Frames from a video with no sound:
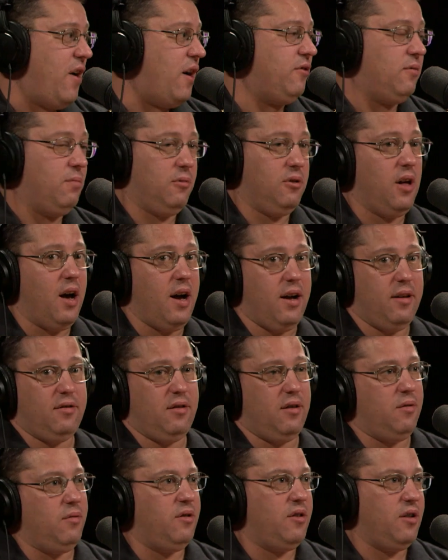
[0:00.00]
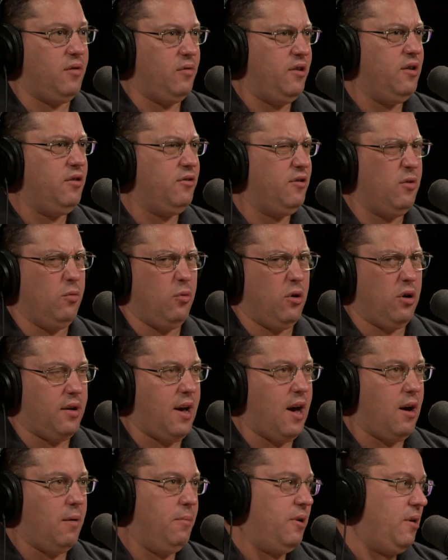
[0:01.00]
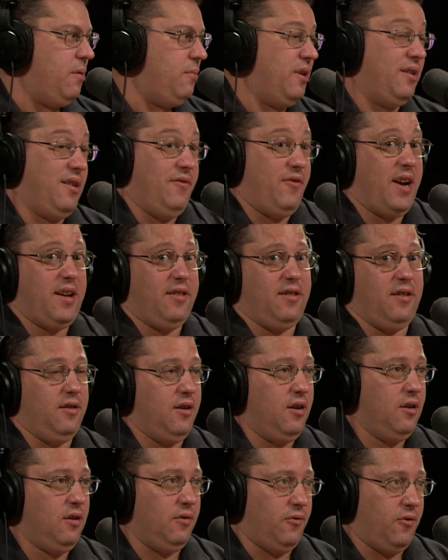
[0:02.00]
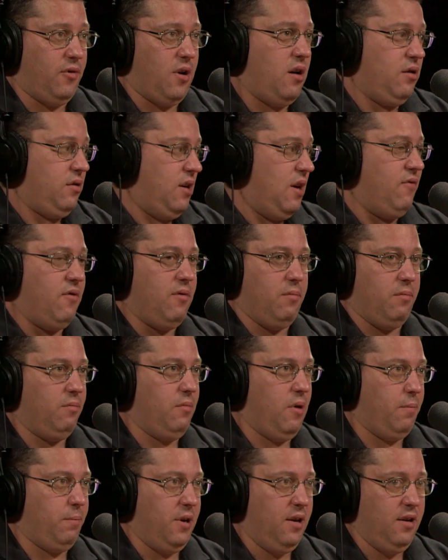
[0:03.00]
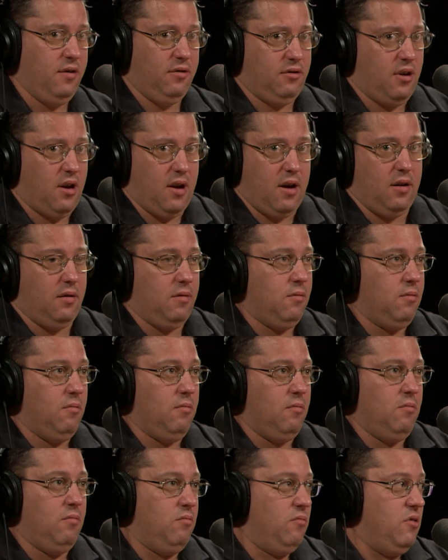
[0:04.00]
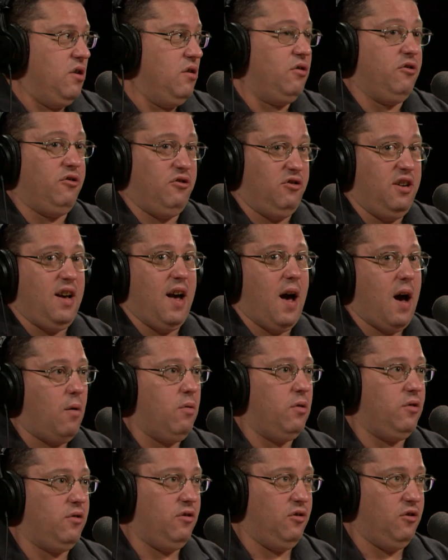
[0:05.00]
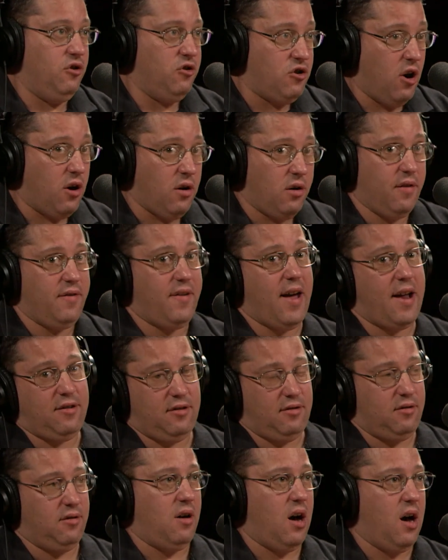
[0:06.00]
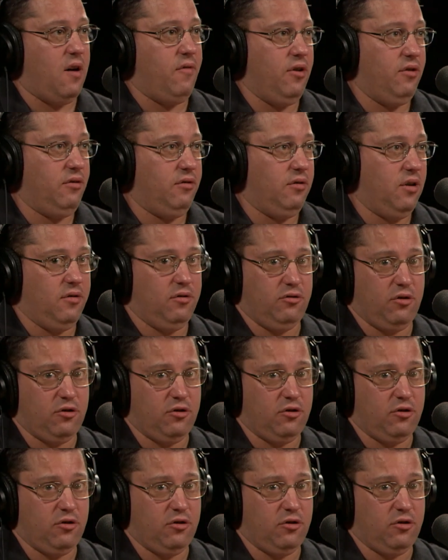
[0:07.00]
found some clients, and the deals didn't work out. But I'm like, if I get the deal, I'll give him a piece, and he'll see how it's done. And that's obviously